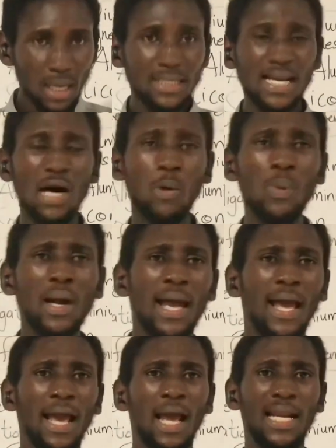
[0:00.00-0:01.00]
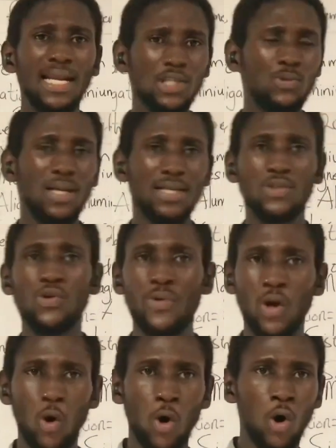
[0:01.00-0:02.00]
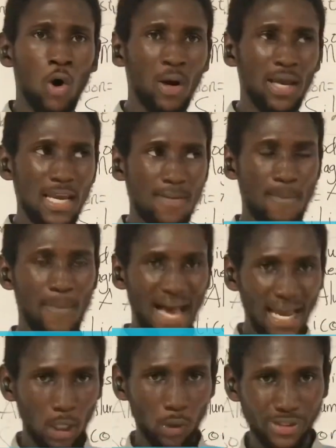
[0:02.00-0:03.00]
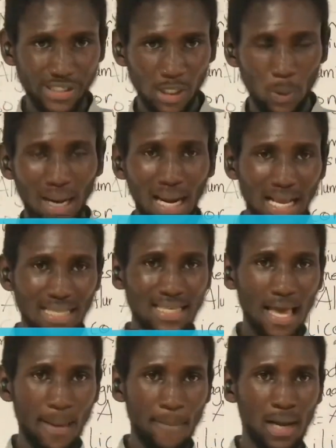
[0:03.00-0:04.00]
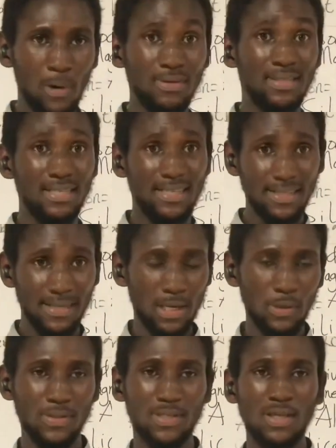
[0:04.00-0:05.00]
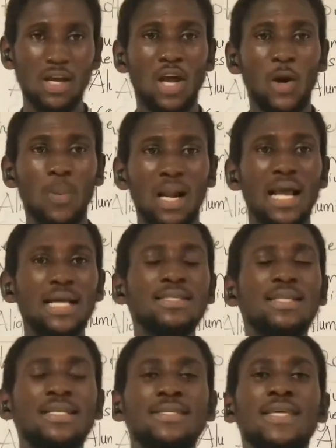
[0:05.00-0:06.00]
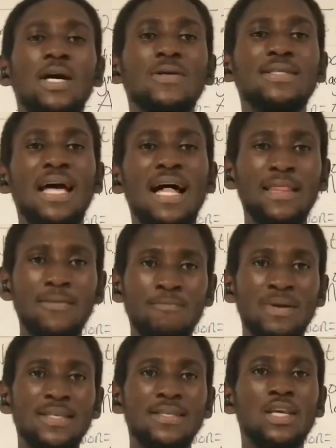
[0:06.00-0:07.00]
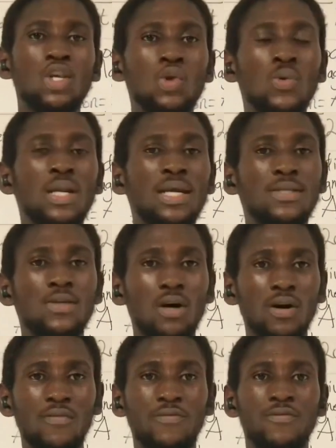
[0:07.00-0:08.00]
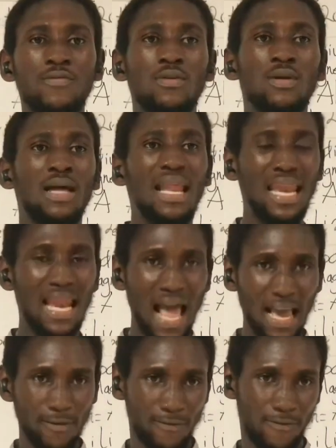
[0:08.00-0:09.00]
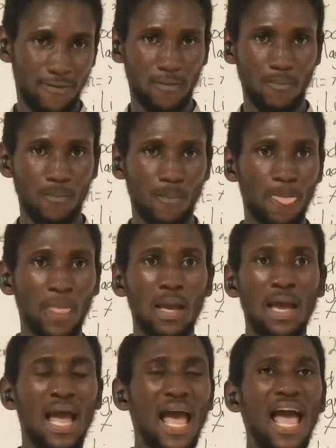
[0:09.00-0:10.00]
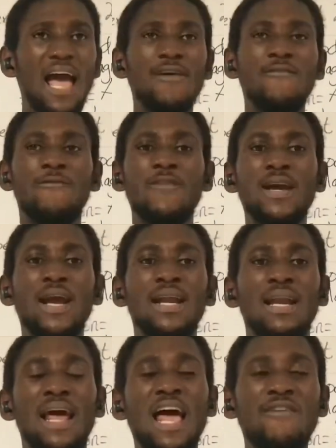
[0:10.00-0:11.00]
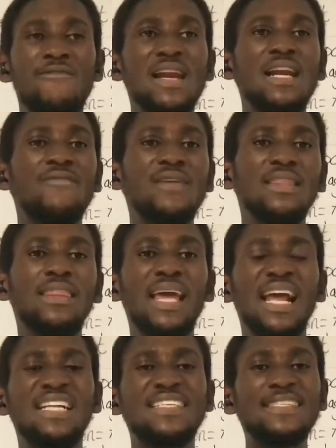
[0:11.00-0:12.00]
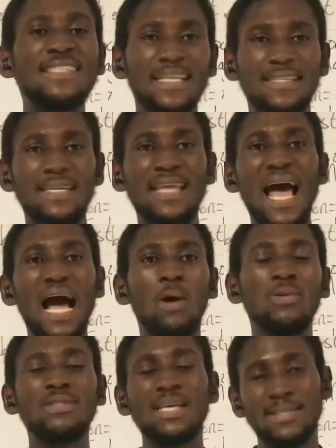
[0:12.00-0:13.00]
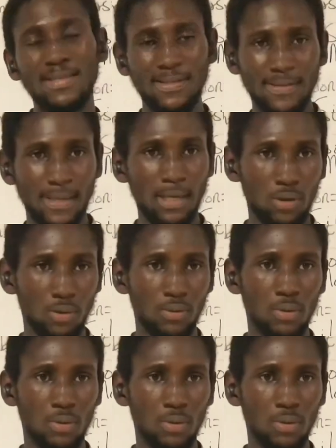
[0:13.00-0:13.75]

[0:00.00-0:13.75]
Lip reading: Now, let's do a little recall. In biology, we learned about cells. We learned that cells are the basic unit of life. Every living thing started out as a cell.